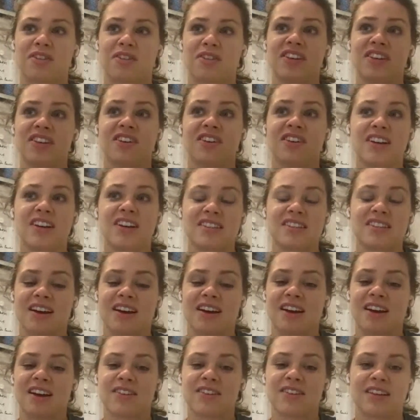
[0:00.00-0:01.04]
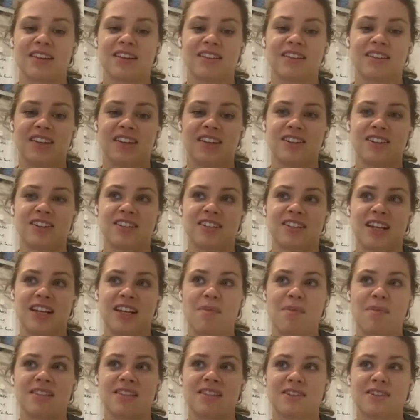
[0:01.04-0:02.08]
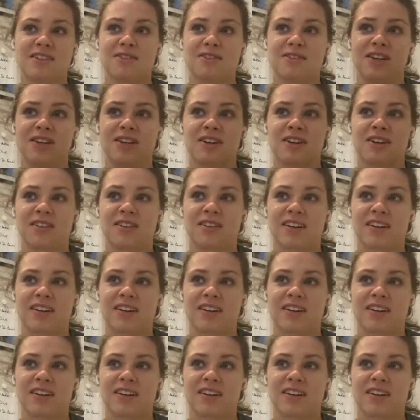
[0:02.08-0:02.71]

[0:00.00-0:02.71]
more of the ugly side of it than your teammates do.